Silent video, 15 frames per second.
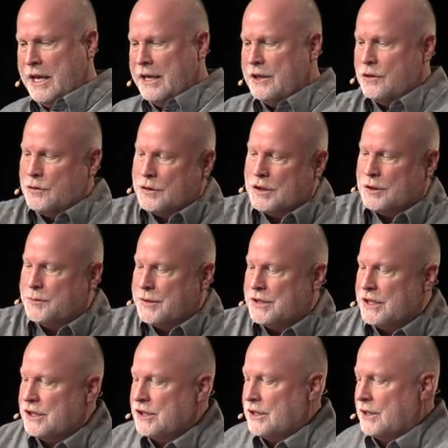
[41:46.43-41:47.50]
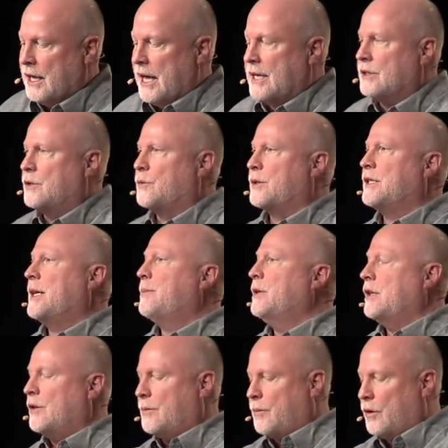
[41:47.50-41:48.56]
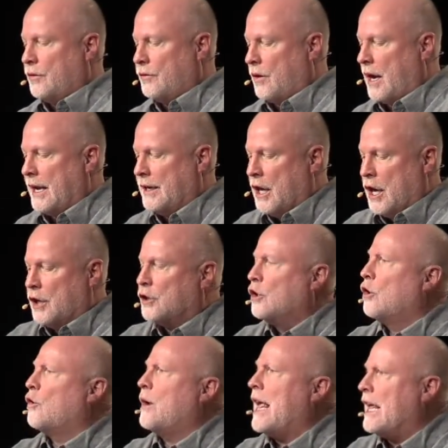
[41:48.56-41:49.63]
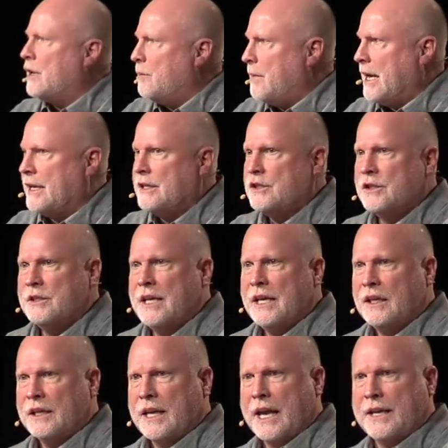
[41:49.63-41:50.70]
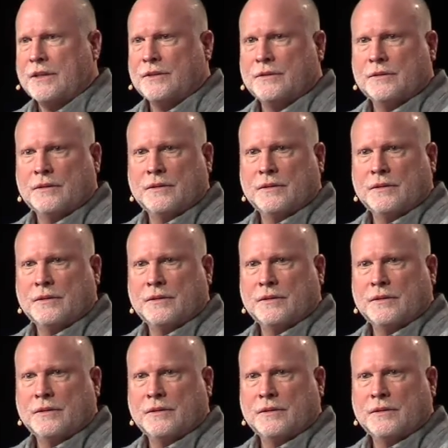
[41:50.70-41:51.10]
He used his position as the recipient of the birthright to learn how to manage and delegate,